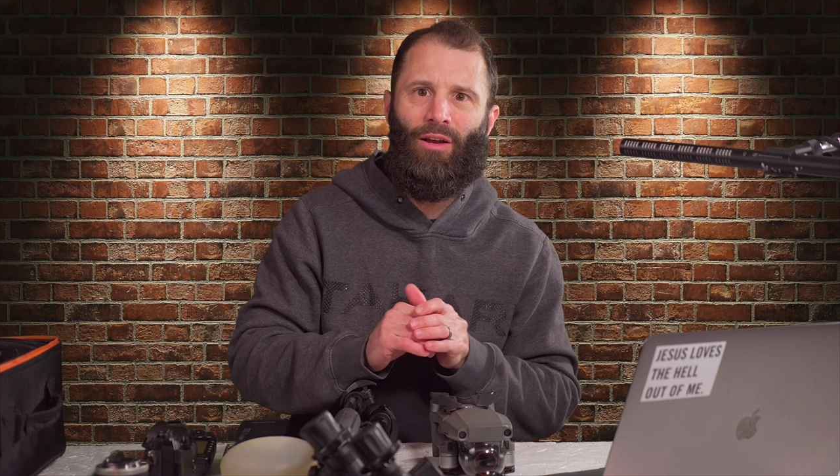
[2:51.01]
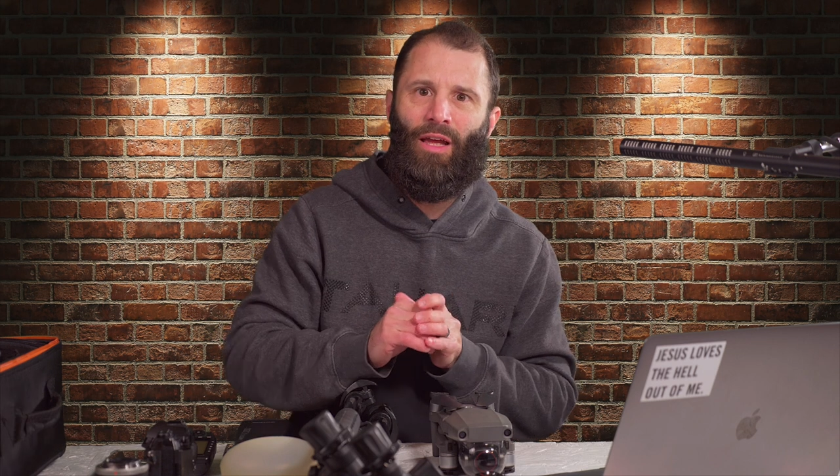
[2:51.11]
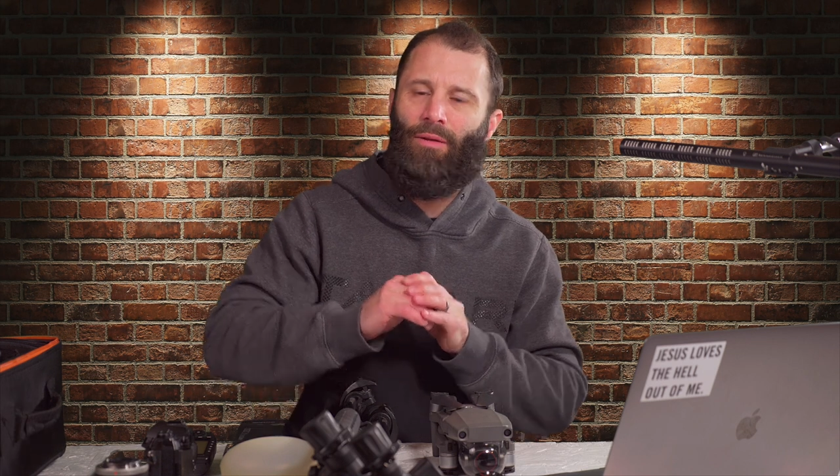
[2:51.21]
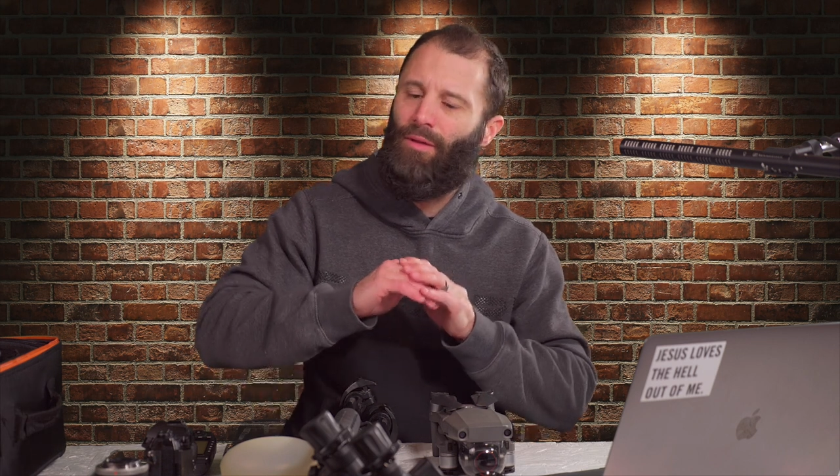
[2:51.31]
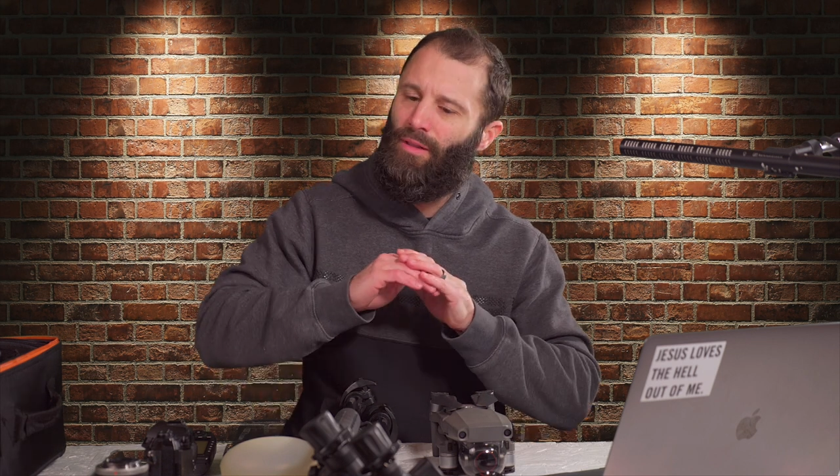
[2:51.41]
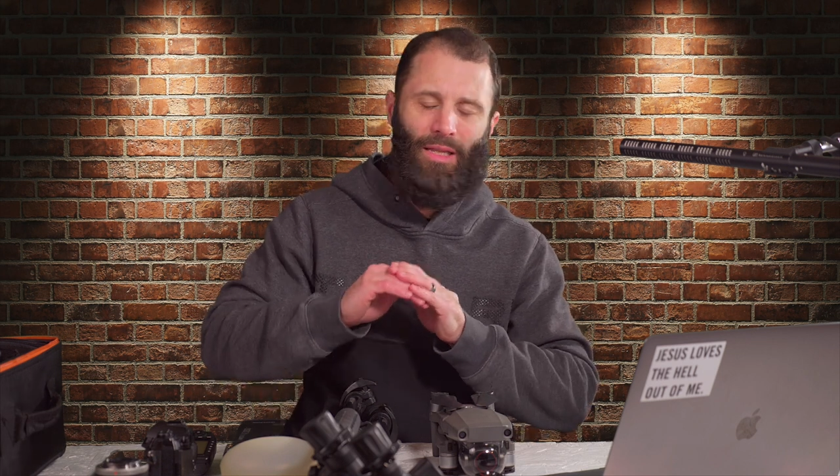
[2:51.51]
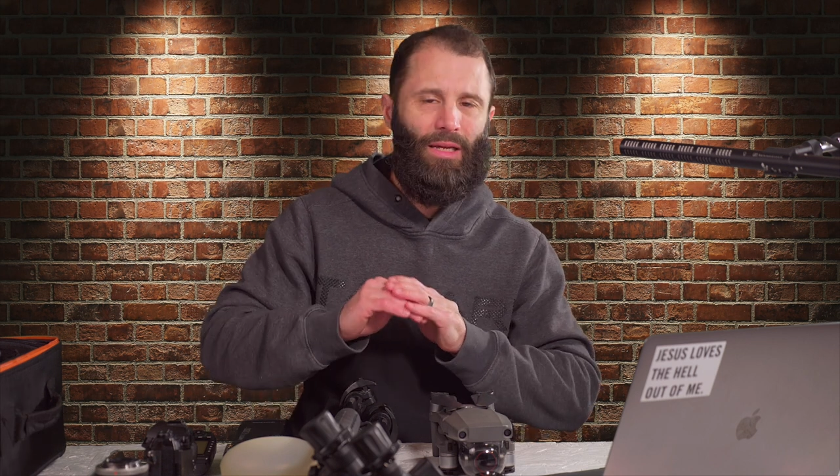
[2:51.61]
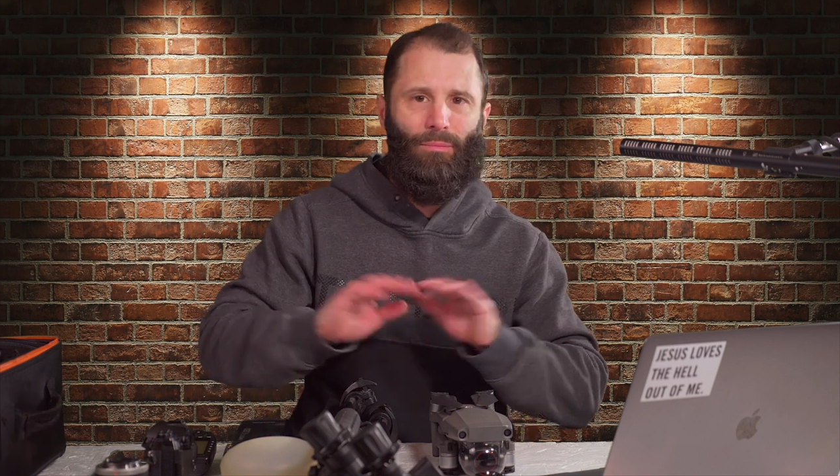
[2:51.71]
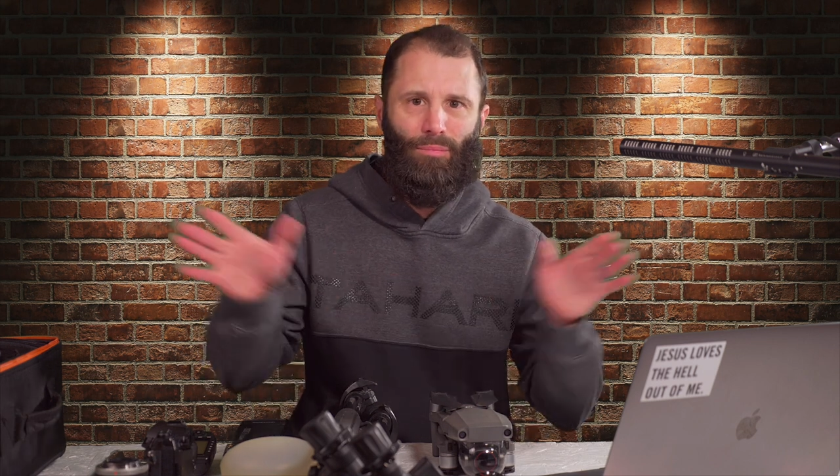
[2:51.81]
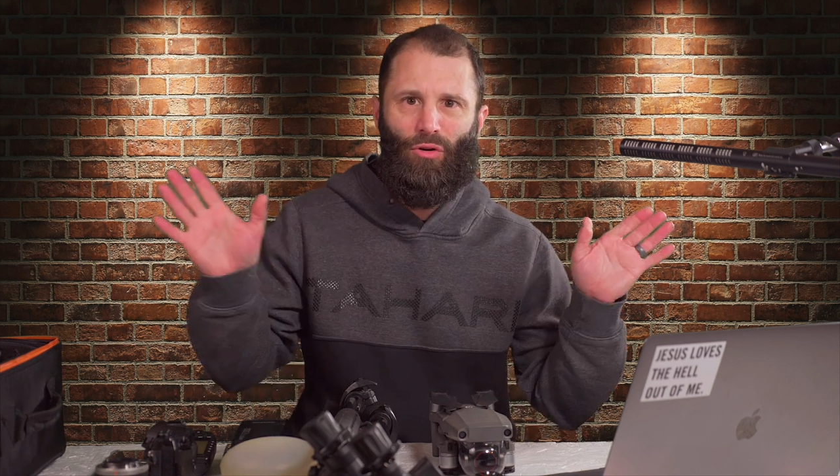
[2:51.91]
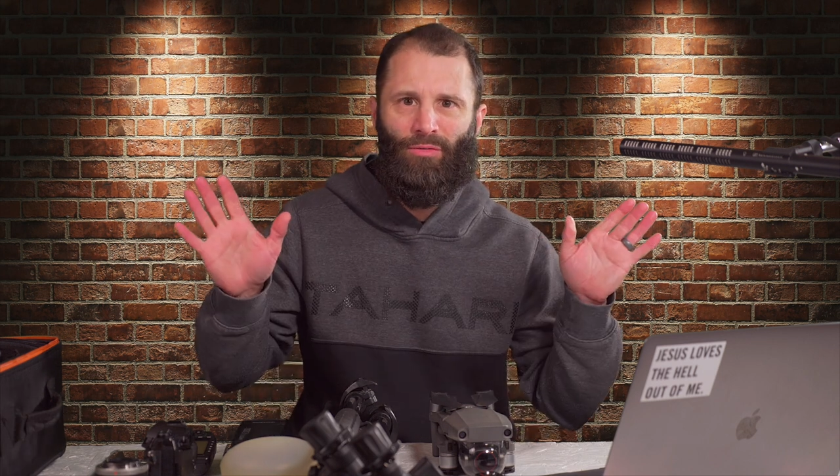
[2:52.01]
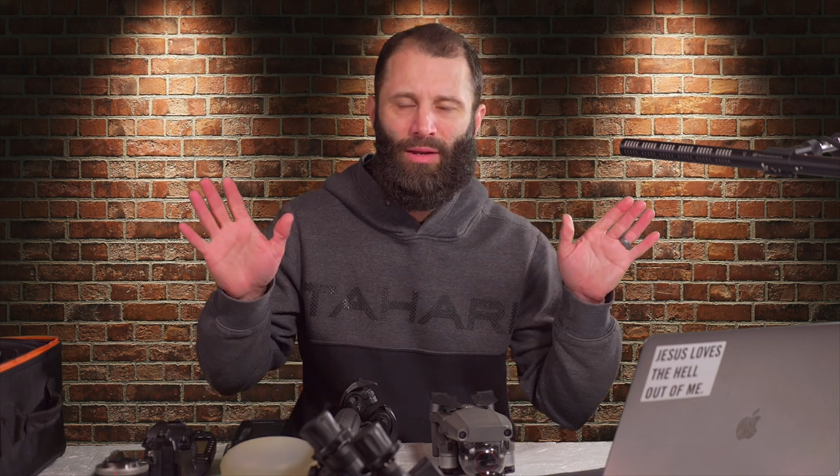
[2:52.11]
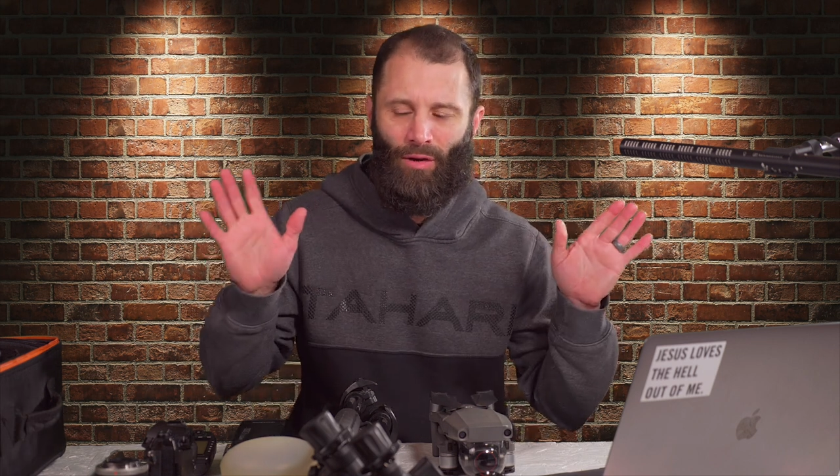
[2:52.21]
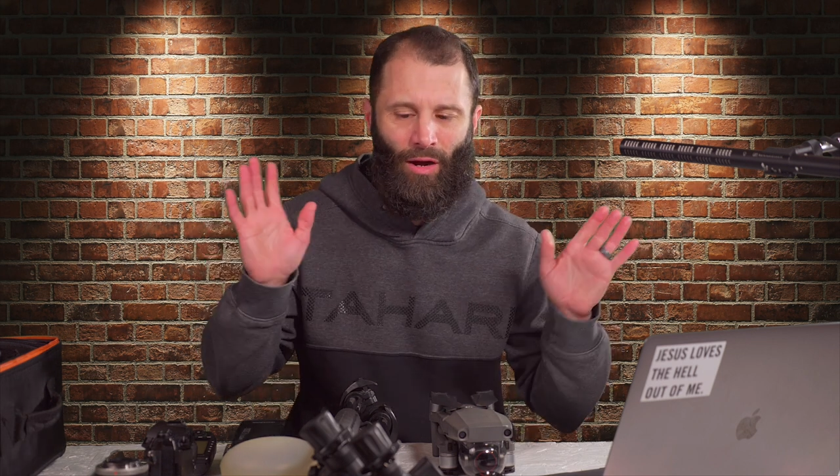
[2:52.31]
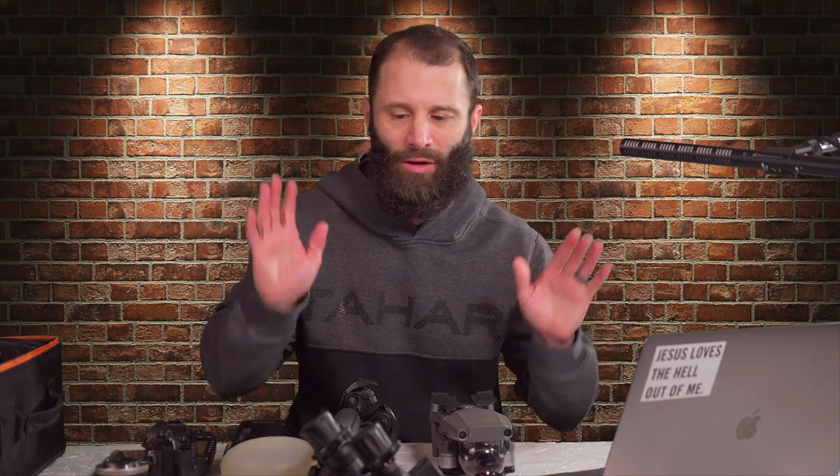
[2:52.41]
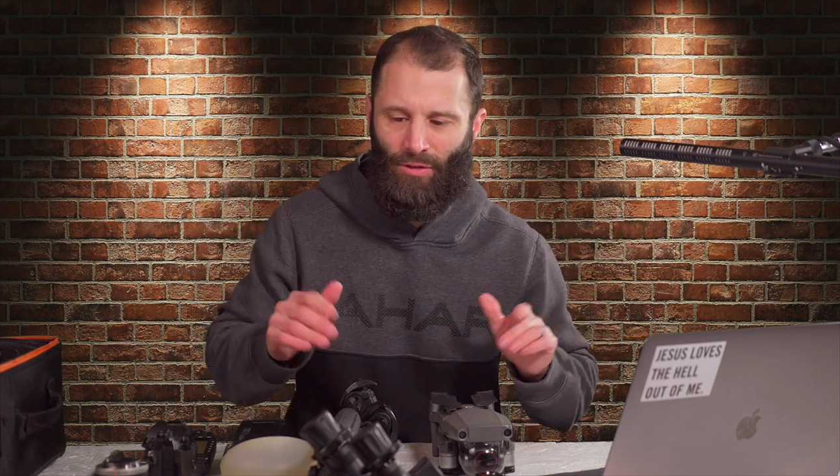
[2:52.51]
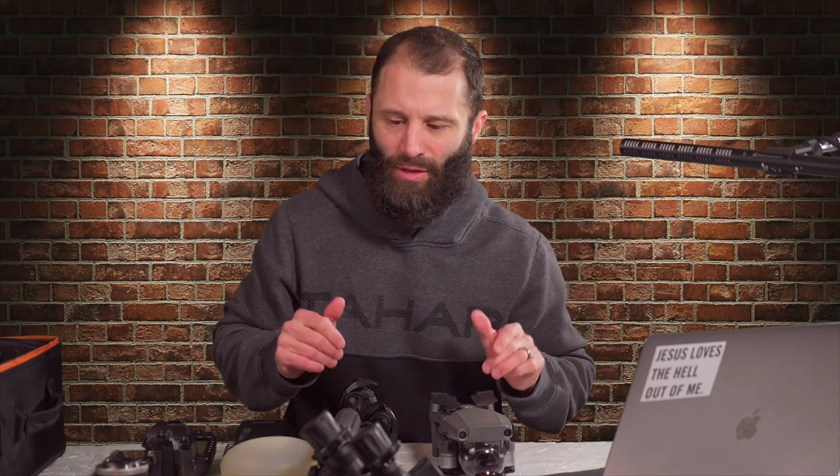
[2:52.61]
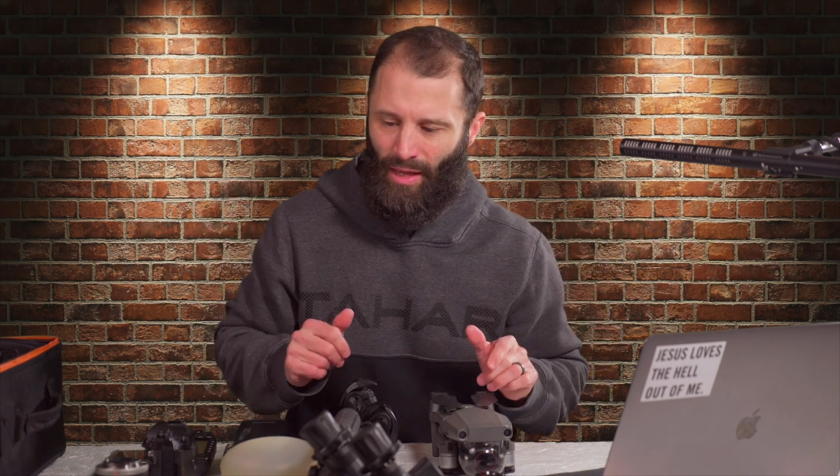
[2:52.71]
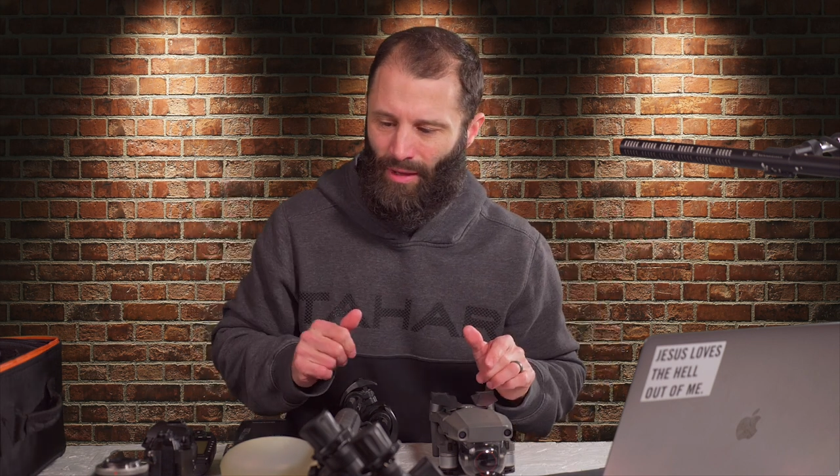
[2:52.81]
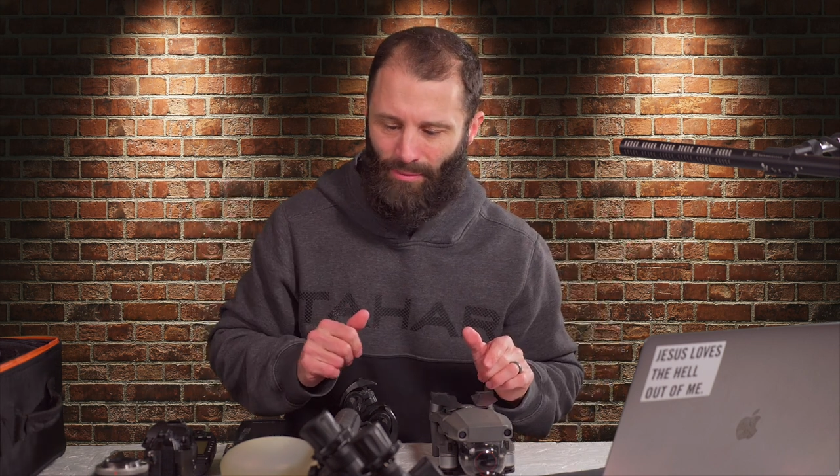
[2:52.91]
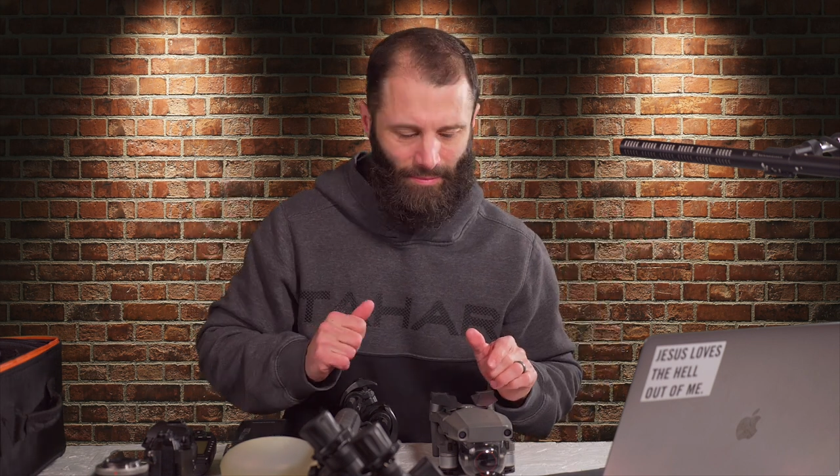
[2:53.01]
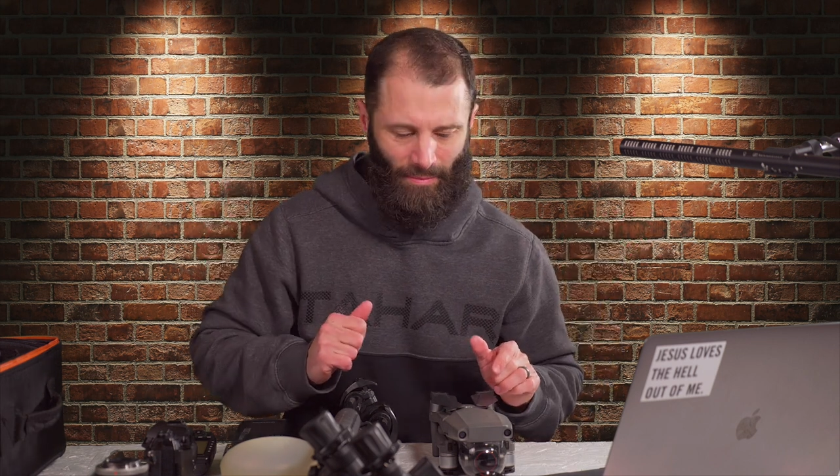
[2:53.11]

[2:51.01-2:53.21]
head. Prove me wrong. You can't.